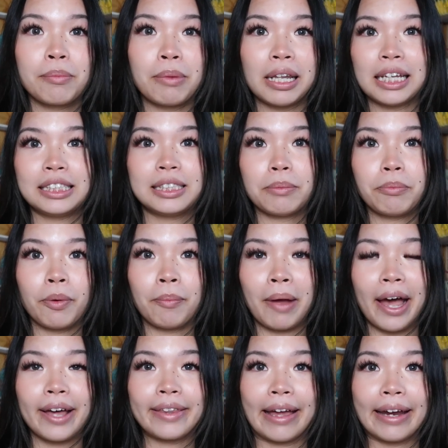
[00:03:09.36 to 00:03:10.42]
but like simple
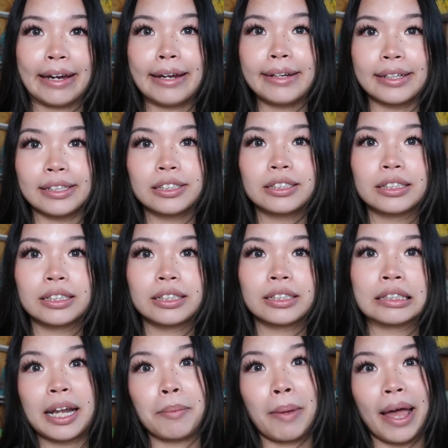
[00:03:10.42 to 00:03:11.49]
math, I need this.
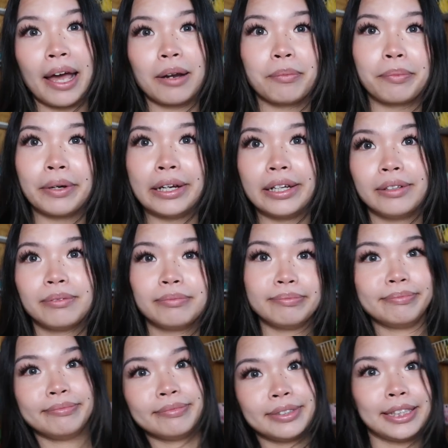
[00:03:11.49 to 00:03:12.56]
Kind of bad, but
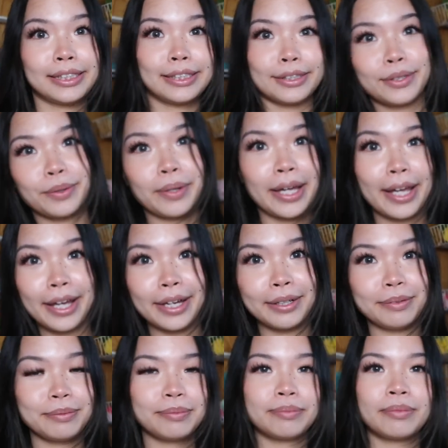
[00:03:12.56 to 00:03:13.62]
mm, this is who I
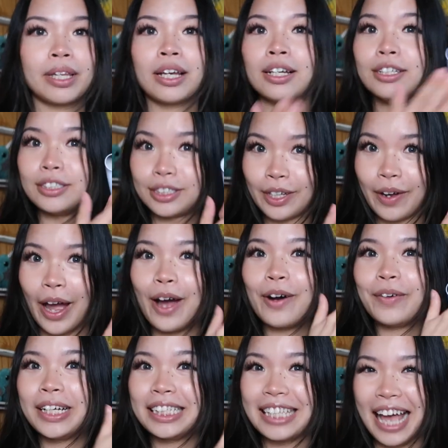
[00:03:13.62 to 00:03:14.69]
am. So I
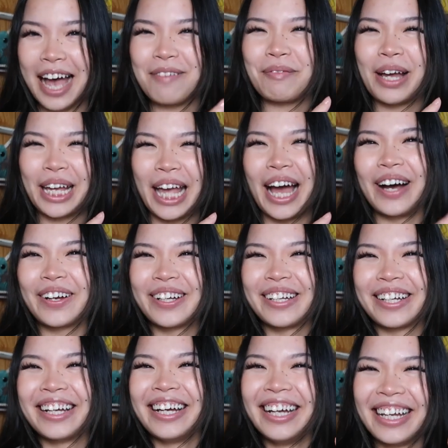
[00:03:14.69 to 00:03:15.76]
always have my calc
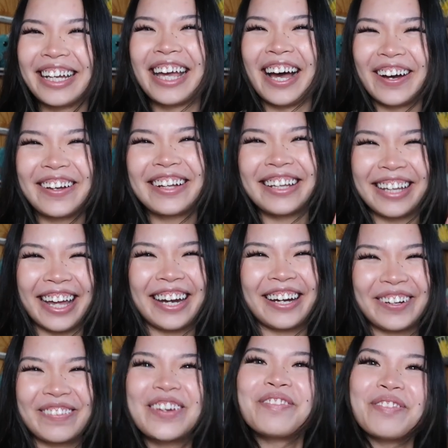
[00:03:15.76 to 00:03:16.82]

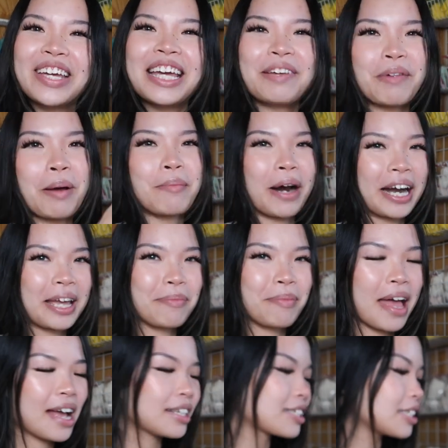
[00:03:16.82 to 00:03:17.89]
calculator with me in my market
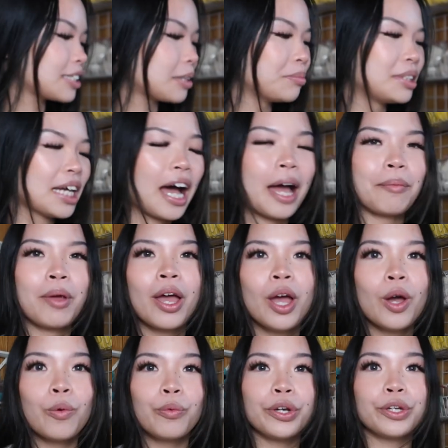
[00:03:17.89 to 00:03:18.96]
bags, because
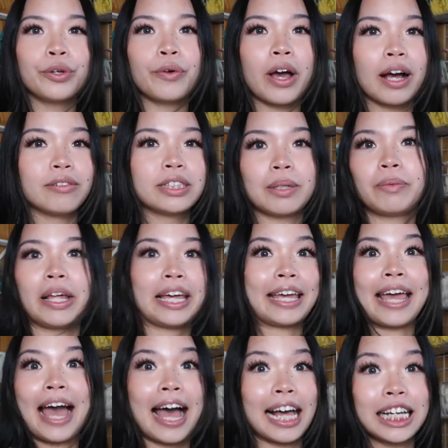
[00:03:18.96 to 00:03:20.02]
sometimes we do have some like
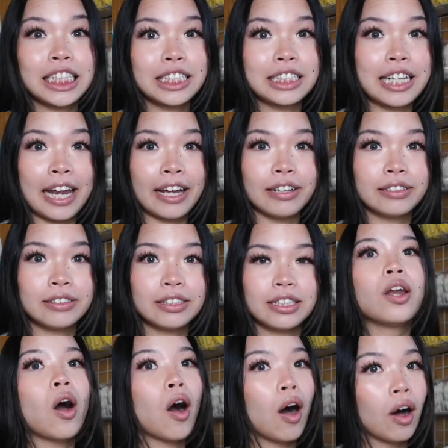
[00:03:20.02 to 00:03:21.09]
cash sales.
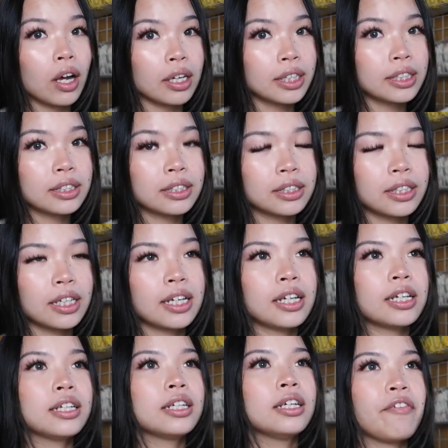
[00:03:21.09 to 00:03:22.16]
And
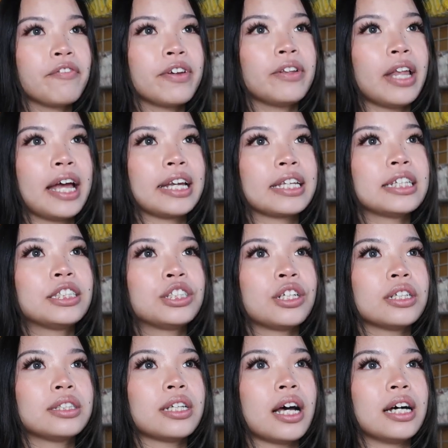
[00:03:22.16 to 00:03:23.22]
honestly, I feel like this is
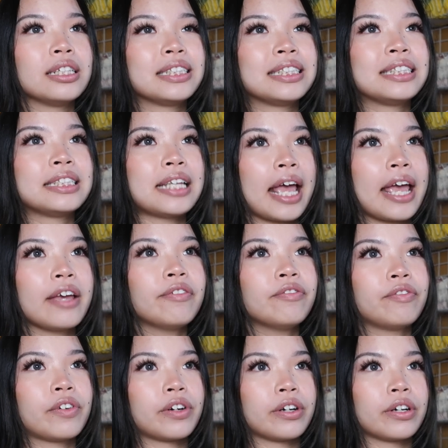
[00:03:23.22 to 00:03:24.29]
just a
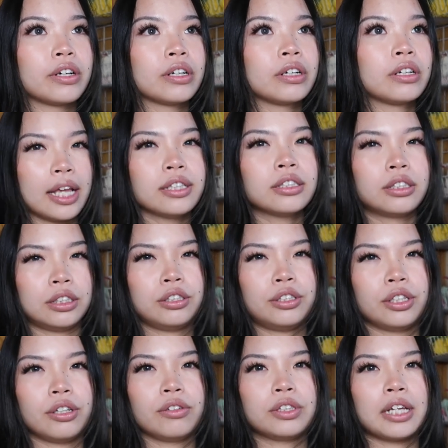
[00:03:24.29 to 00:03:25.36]
safer thing to
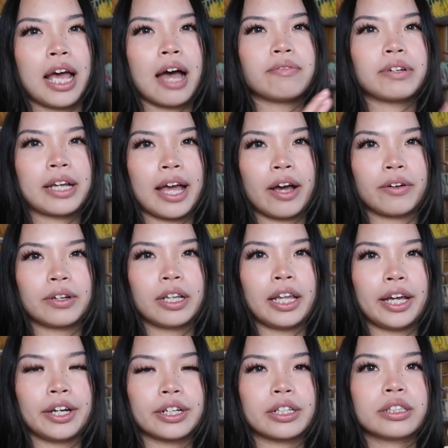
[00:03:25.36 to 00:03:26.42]
do, to have a
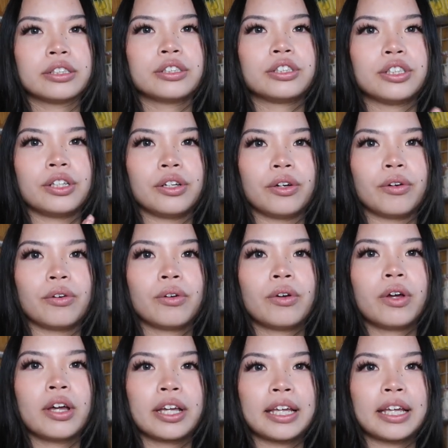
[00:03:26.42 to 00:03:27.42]
calculator to